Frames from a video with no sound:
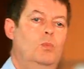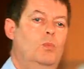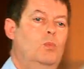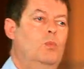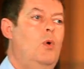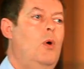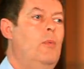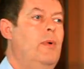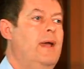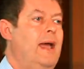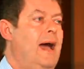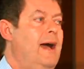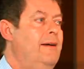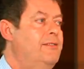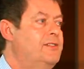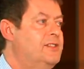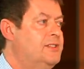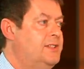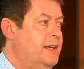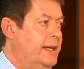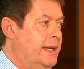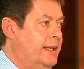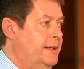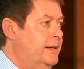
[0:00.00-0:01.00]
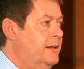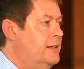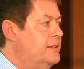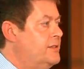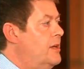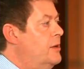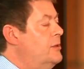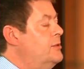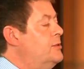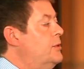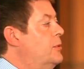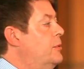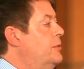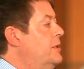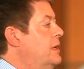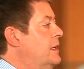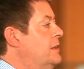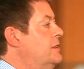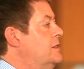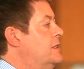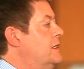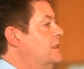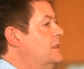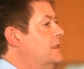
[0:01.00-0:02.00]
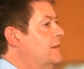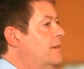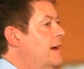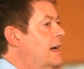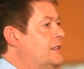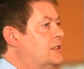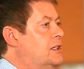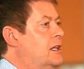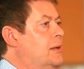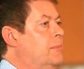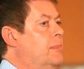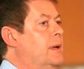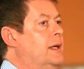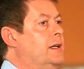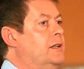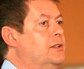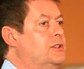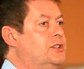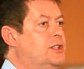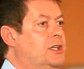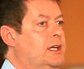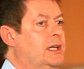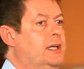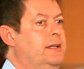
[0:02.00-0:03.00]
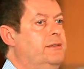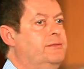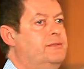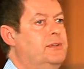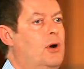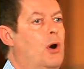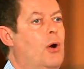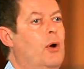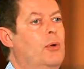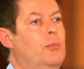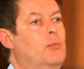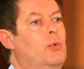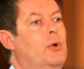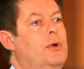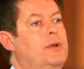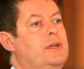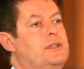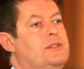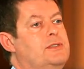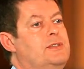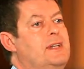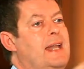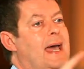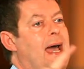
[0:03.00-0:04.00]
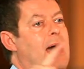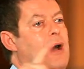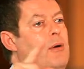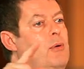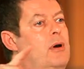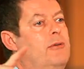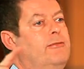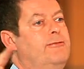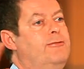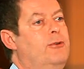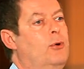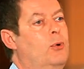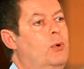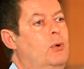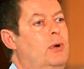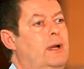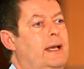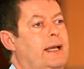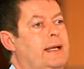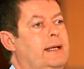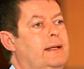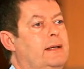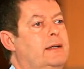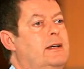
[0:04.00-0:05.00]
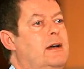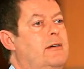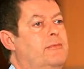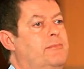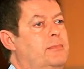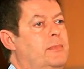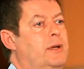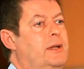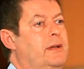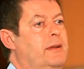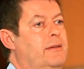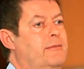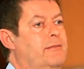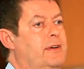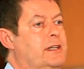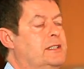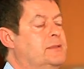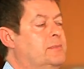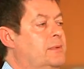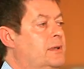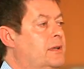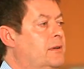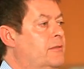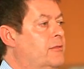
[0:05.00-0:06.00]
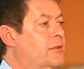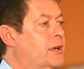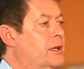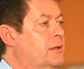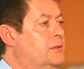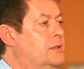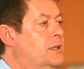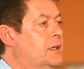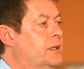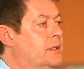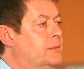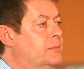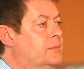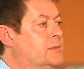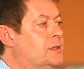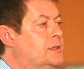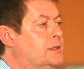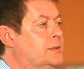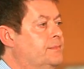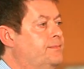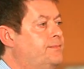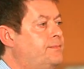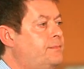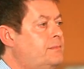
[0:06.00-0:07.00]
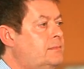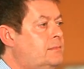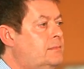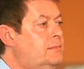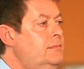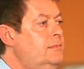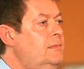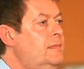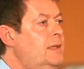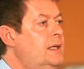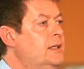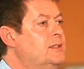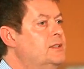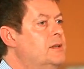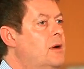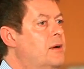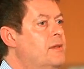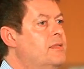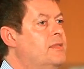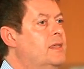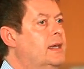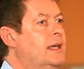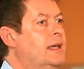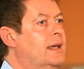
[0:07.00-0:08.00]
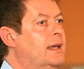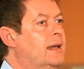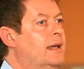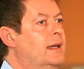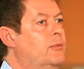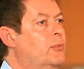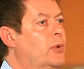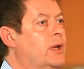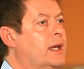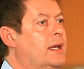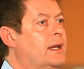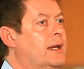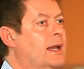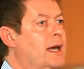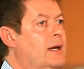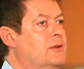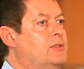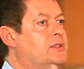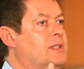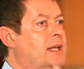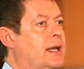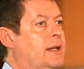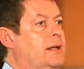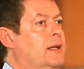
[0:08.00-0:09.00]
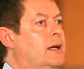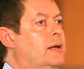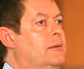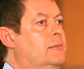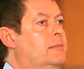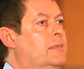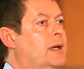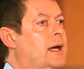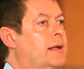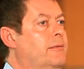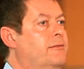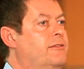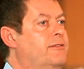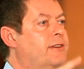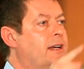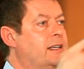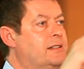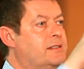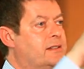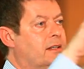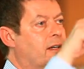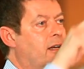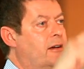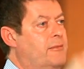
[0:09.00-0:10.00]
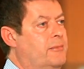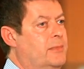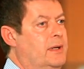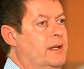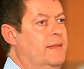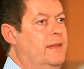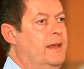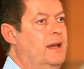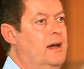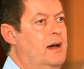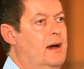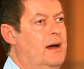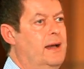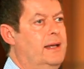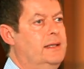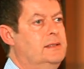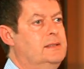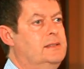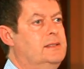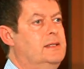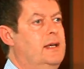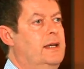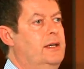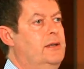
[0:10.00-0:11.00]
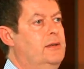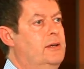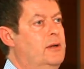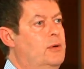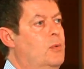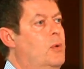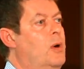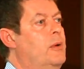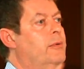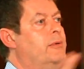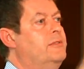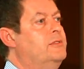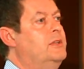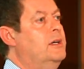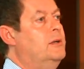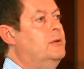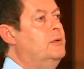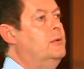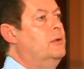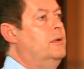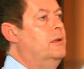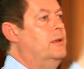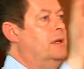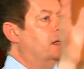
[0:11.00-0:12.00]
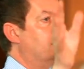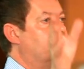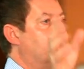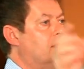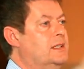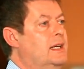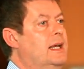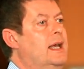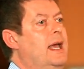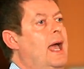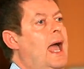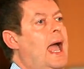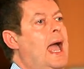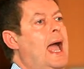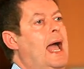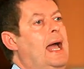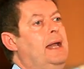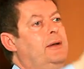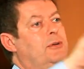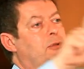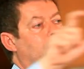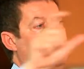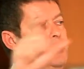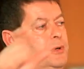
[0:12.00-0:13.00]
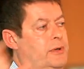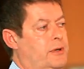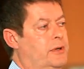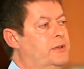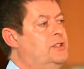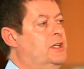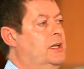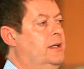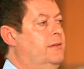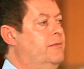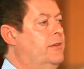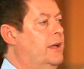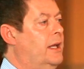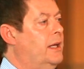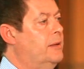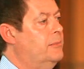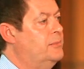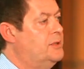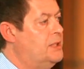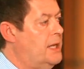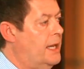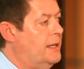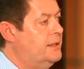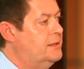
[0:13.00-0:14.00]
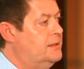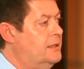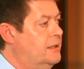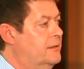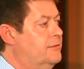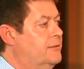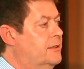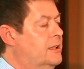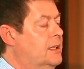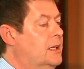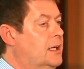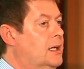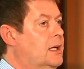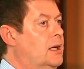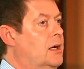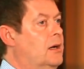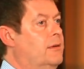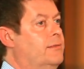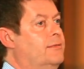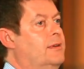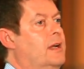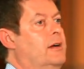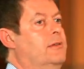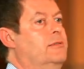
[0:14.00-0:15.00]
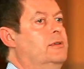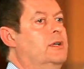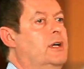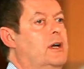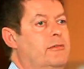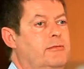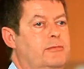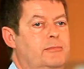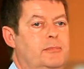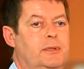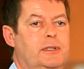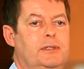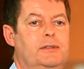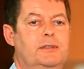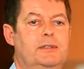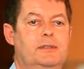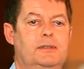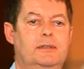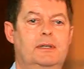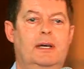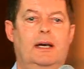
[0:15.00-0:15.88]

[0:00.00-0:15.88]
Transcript: What we have seen is those audiences have actually been achieved on what is now falling government investment in real terms. So I think we can now stand up and face the government in the eye and say, you know what, we've done all of this and we're achieving objective of lower government